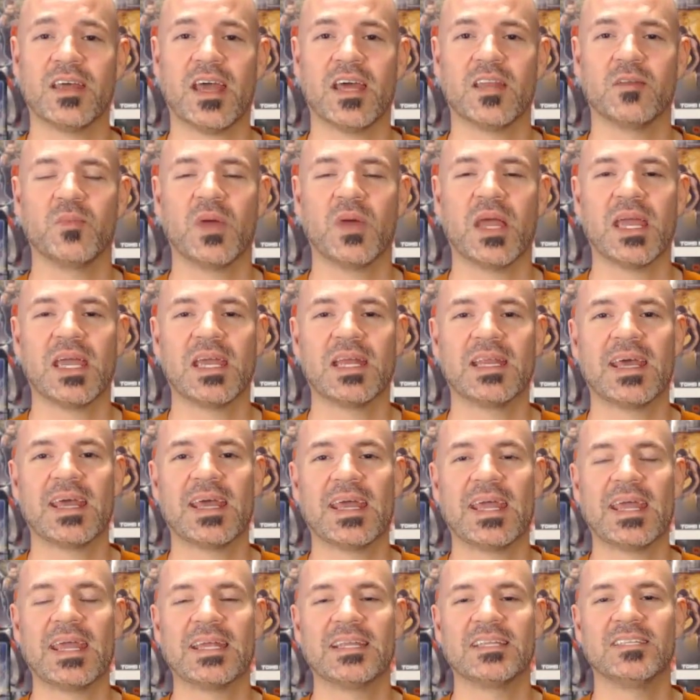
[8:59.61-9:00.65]
had made
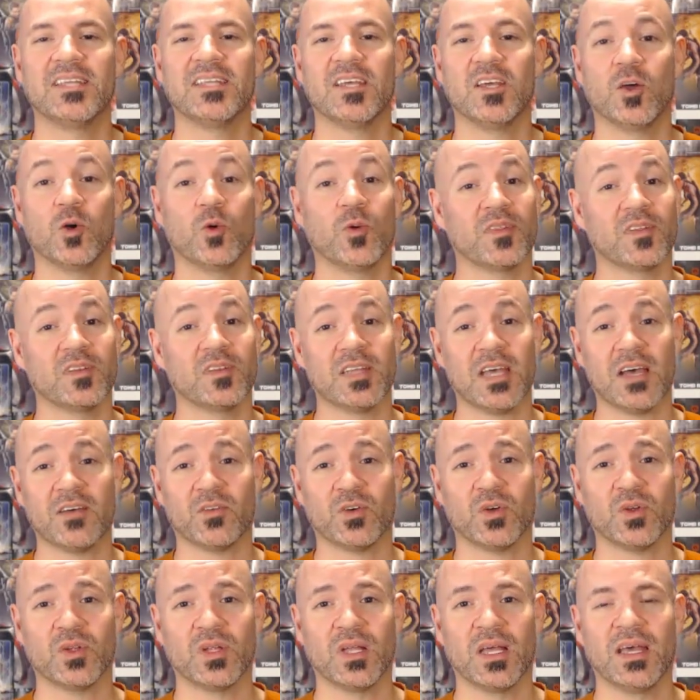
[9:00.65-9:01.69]
a deal with the
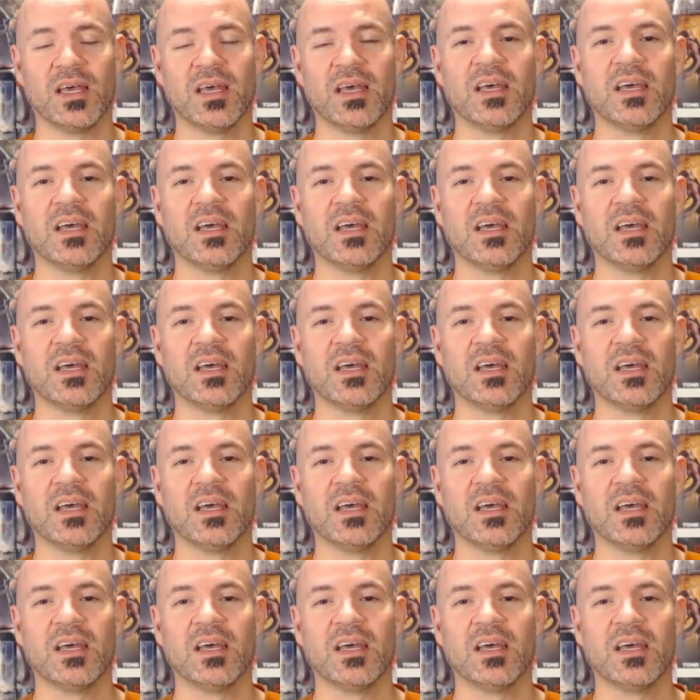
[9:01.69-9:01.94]
devil